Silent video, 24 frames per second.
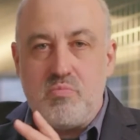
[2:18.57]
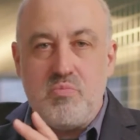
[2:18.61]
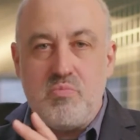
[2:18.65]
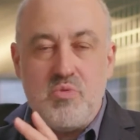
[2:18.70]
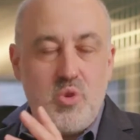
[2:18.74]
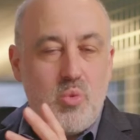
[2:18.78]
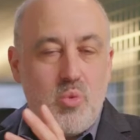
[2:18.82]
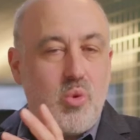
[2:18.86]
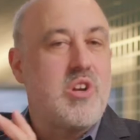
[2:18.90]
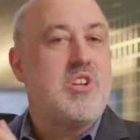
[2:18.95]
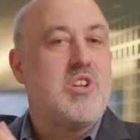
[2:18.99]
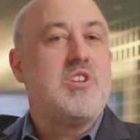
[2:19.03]

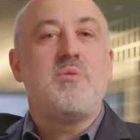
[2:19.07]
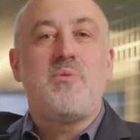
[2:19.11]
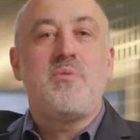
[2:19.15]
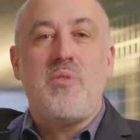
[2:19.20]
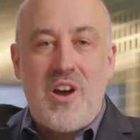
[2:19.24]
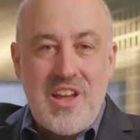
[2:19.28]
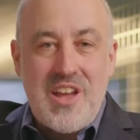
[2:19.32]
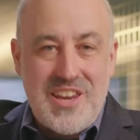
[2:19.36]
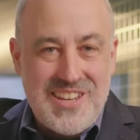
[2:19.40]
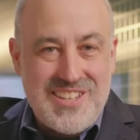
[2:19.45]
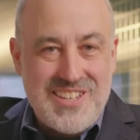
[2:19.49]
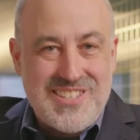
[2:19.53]
you want to
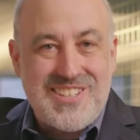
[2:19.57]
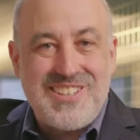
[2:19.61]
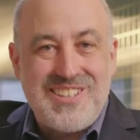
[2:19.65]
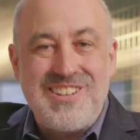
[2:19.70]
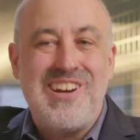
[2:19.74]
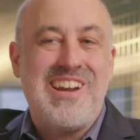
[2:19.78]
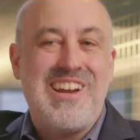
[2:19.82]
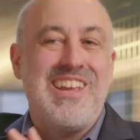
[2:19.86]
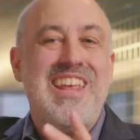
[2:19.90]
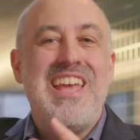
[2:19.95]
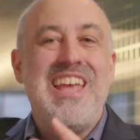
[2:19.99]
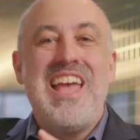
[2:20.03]
define it,
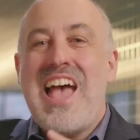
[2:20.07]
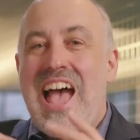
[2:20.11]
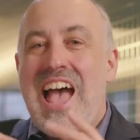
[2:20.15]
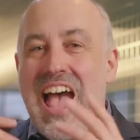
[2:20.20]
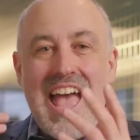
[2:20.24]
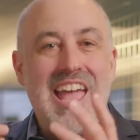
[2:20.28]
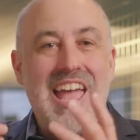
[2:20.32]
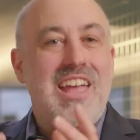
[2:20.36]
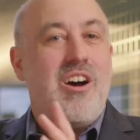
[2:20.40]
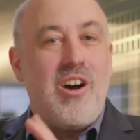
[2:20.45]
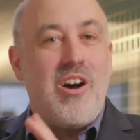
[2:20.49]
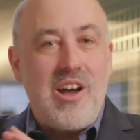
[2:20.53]

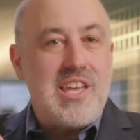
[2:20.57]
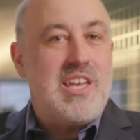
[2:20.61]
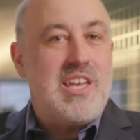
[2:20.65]
AI